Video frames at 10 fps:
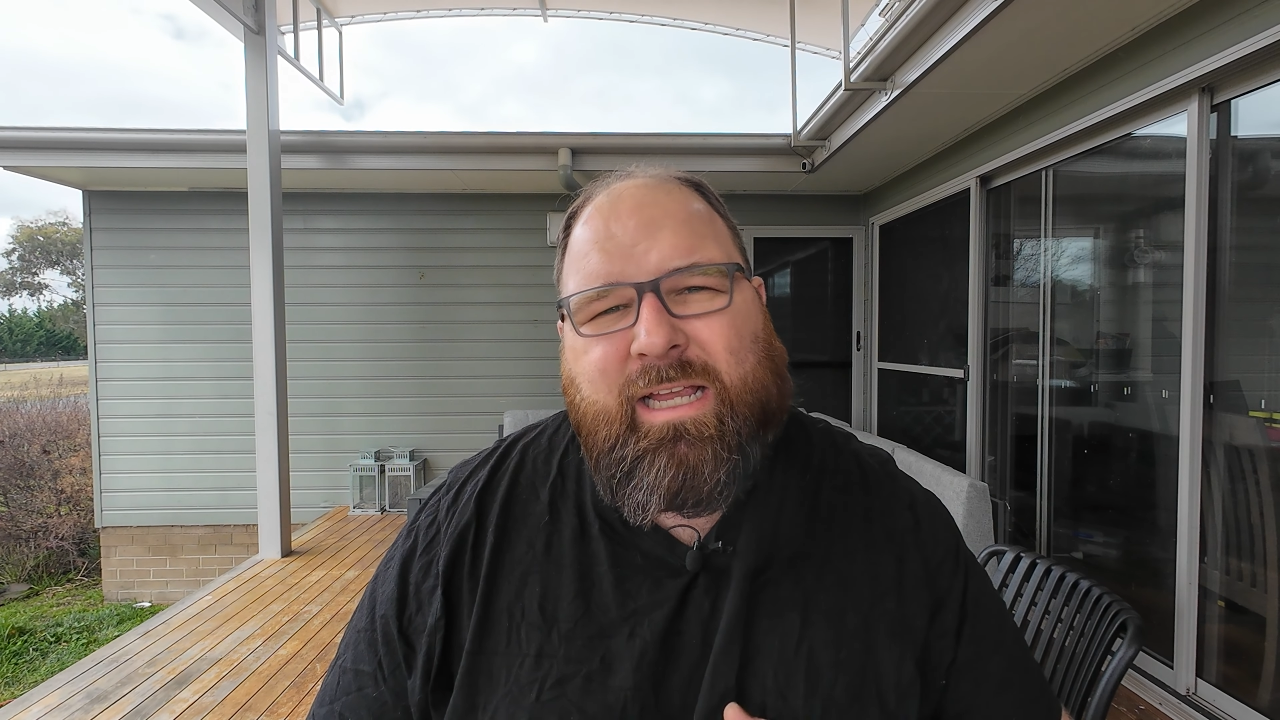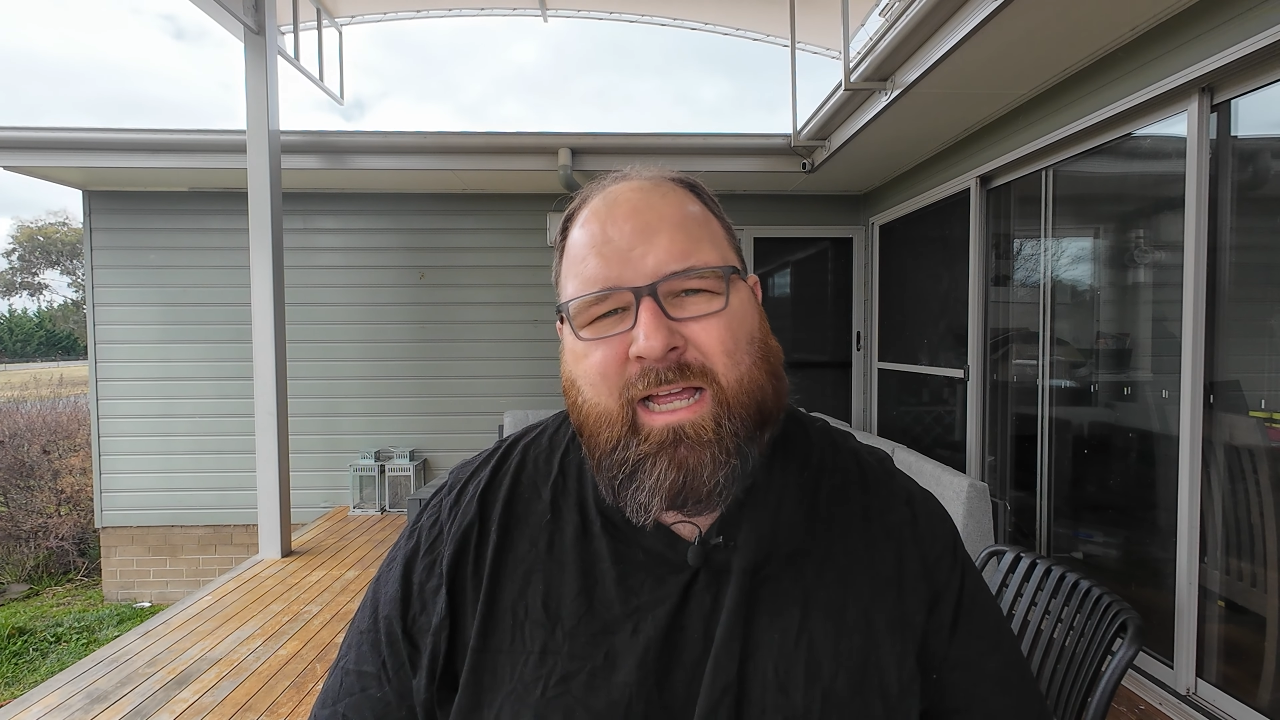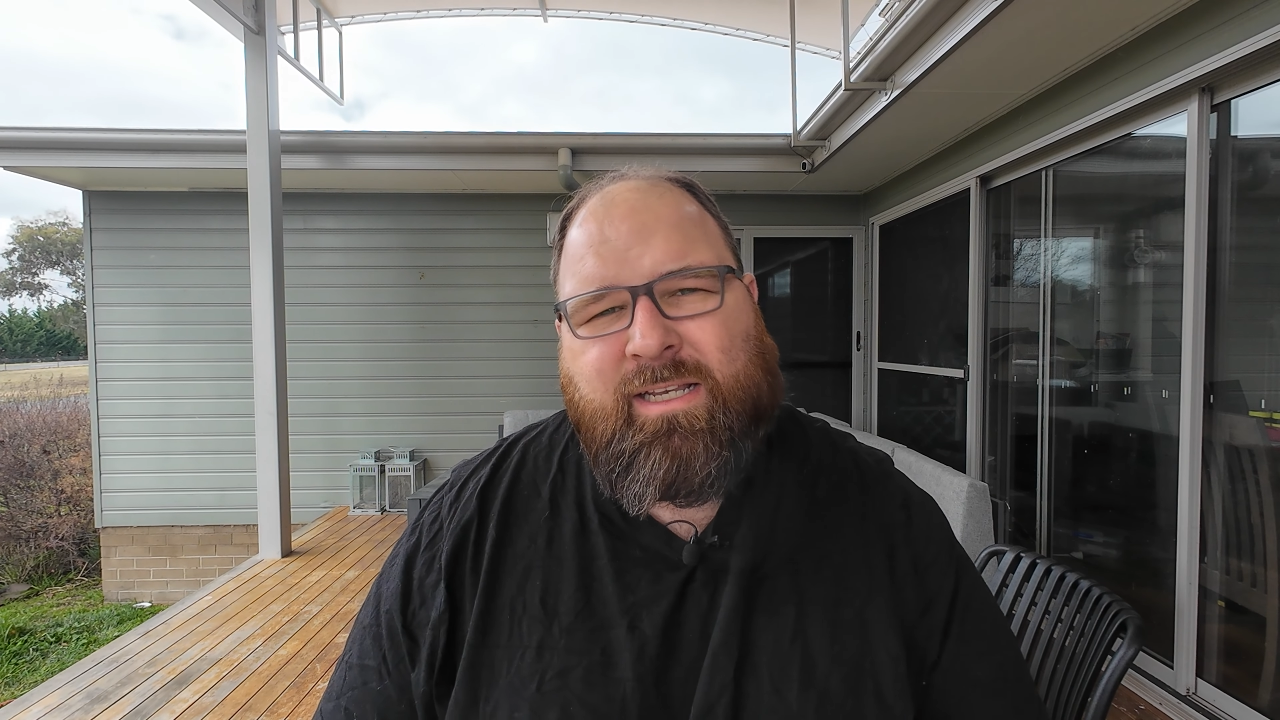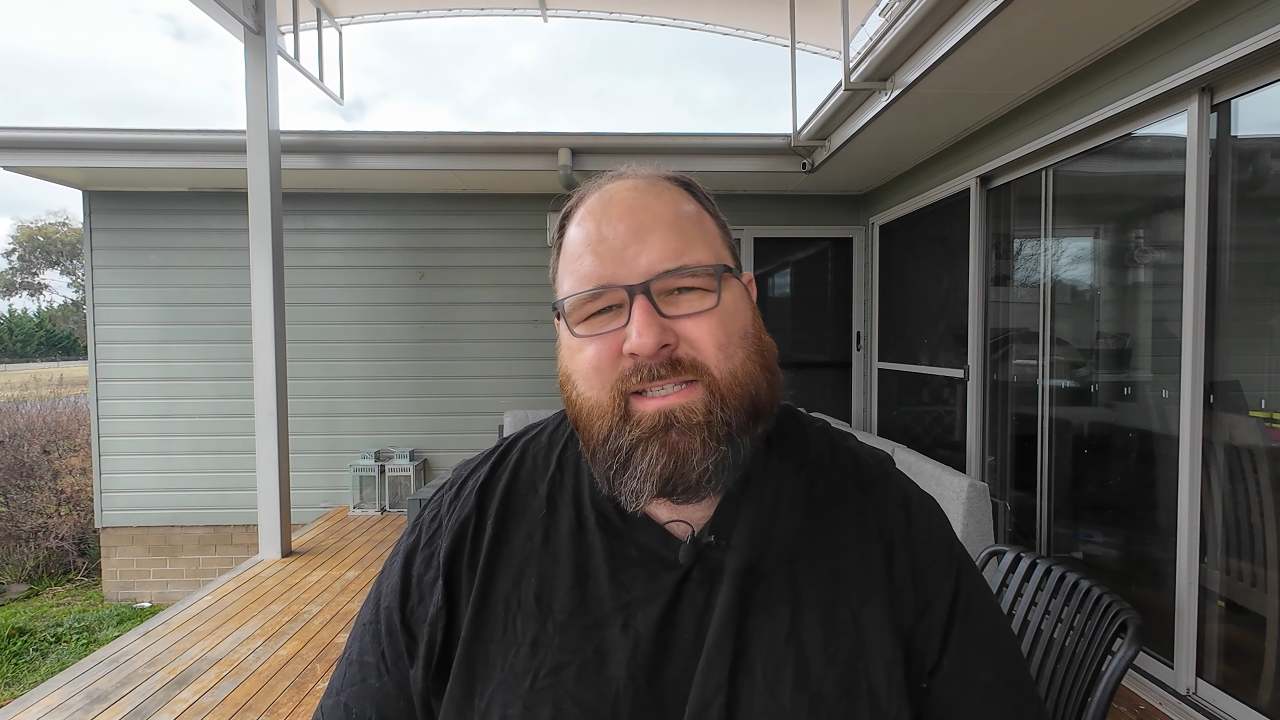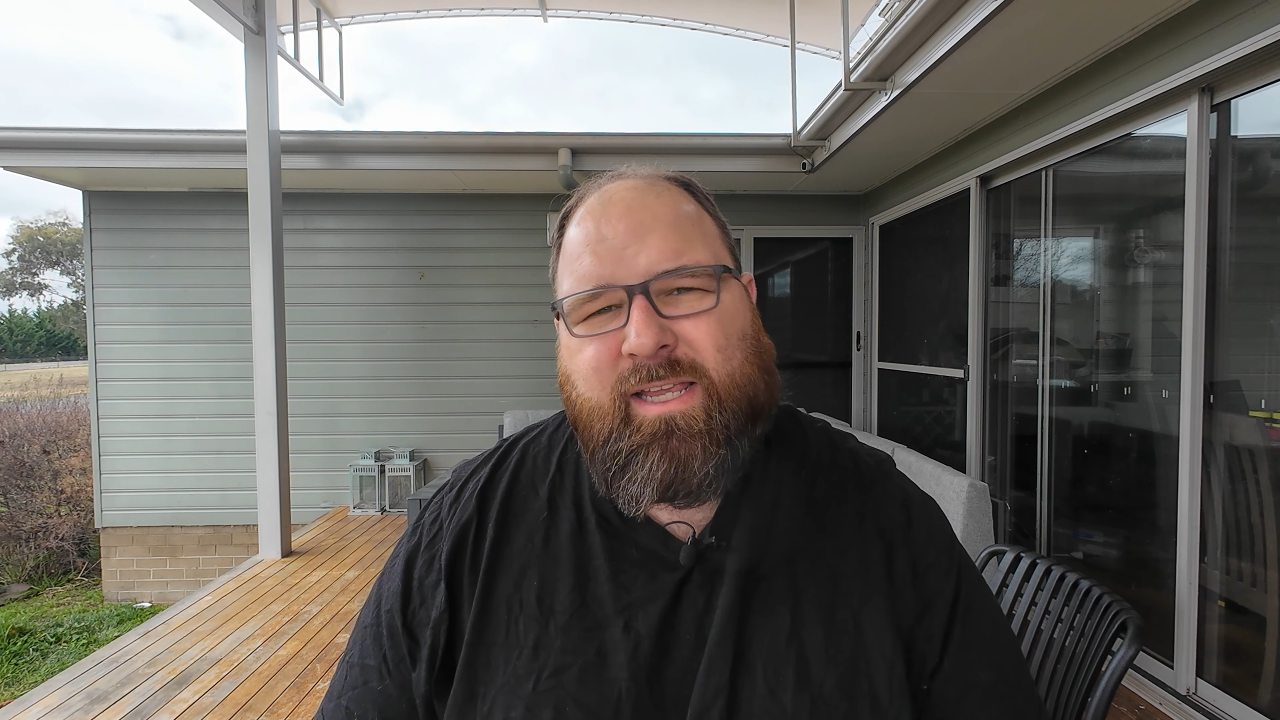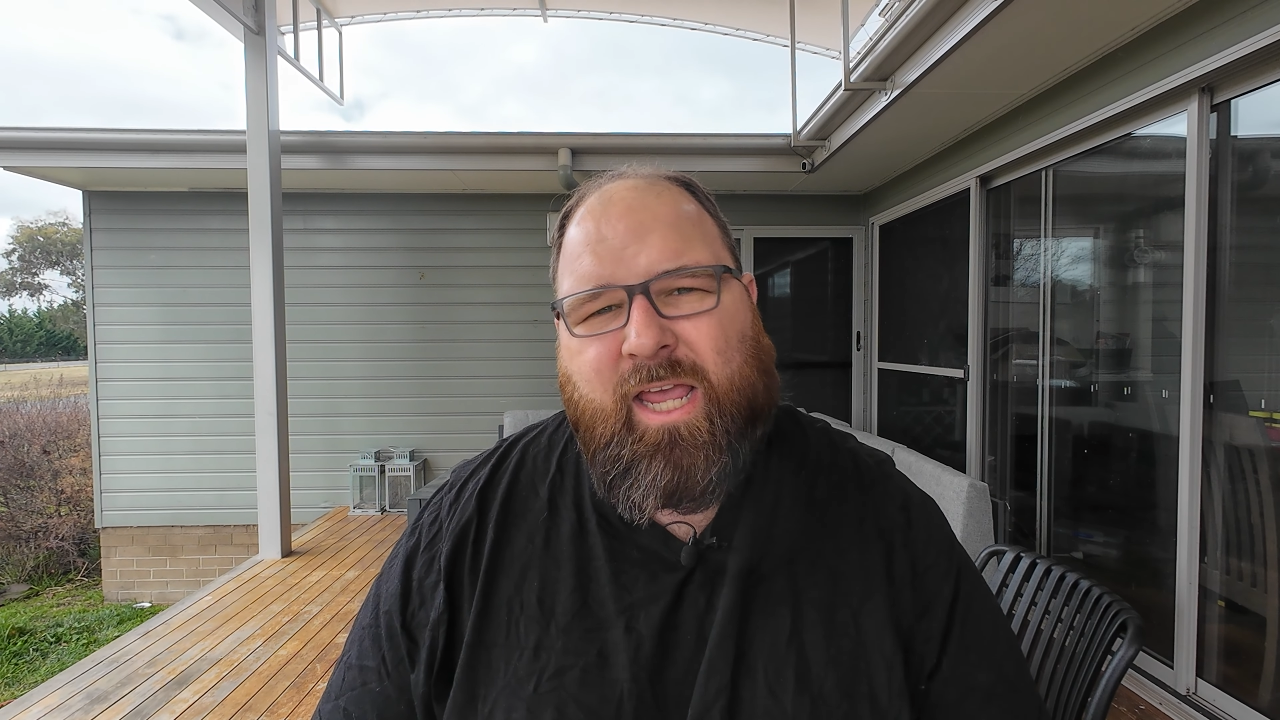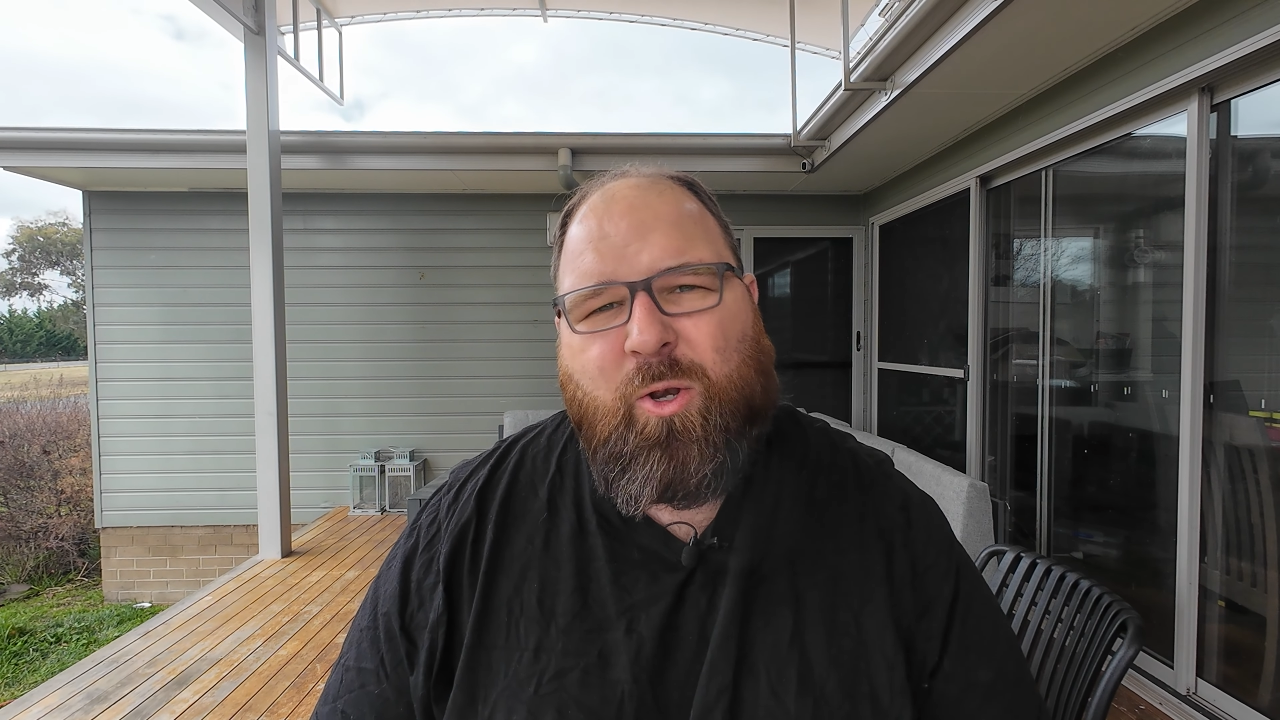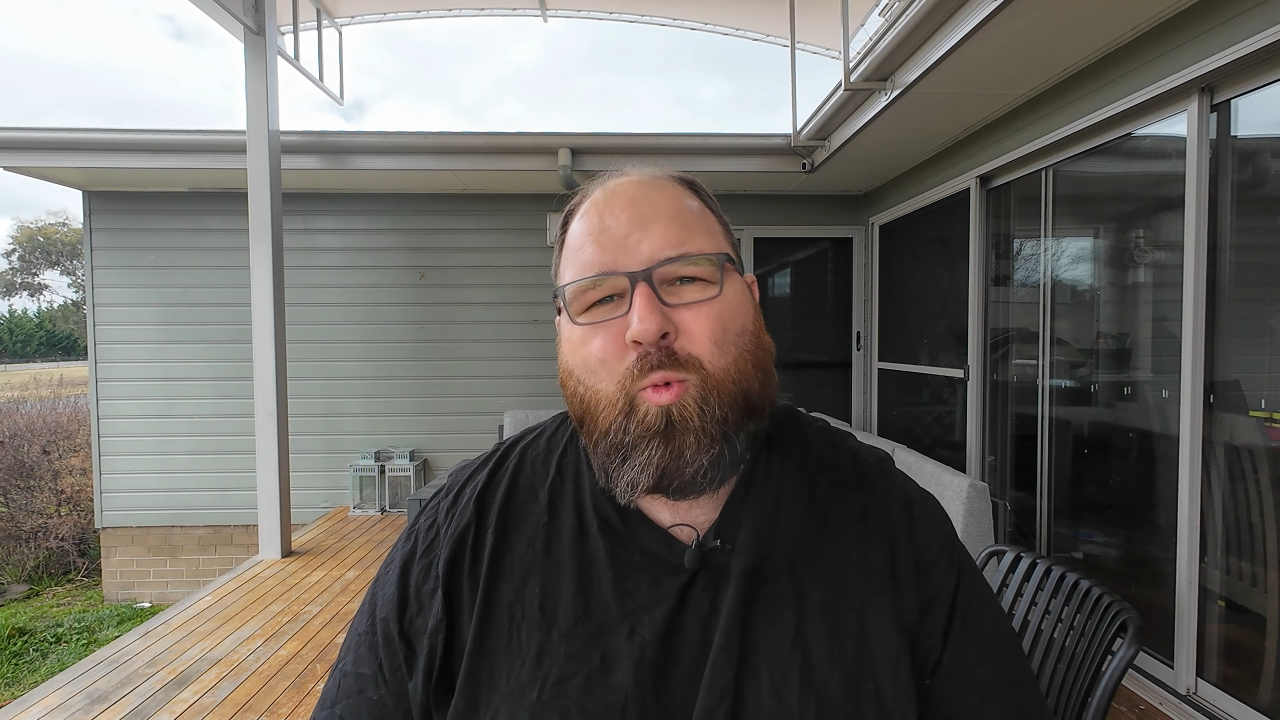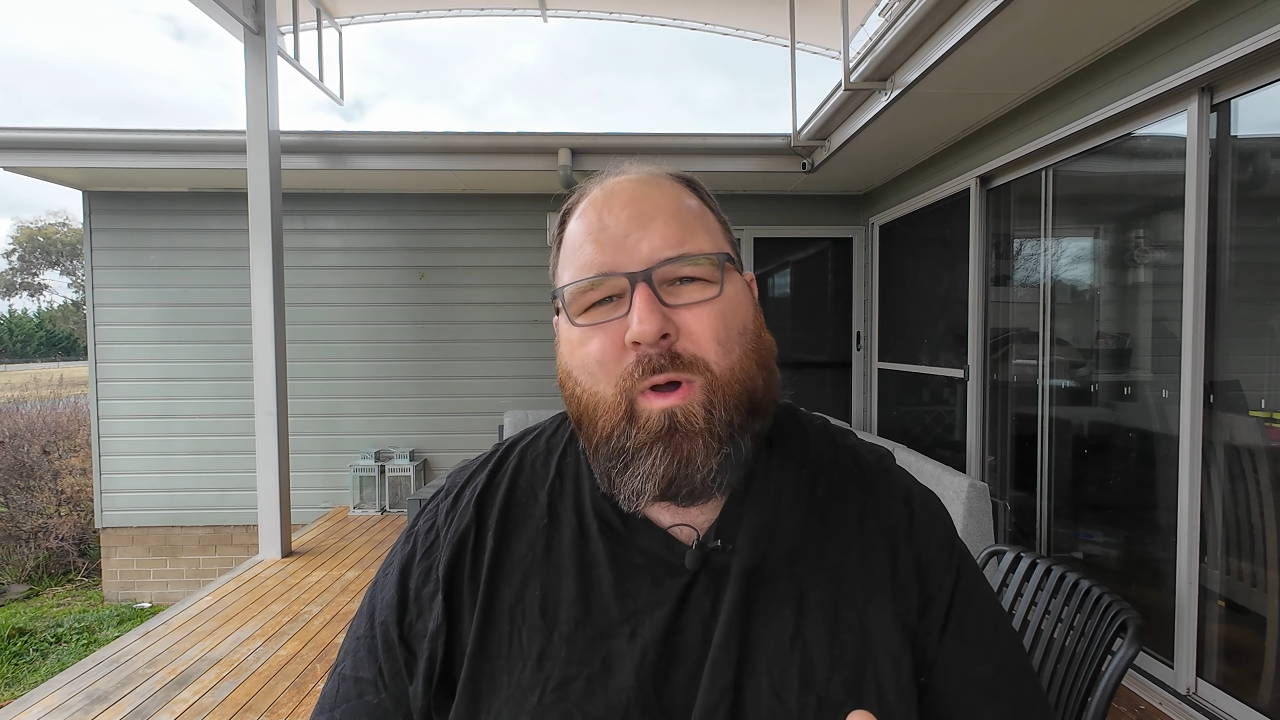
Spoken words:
understand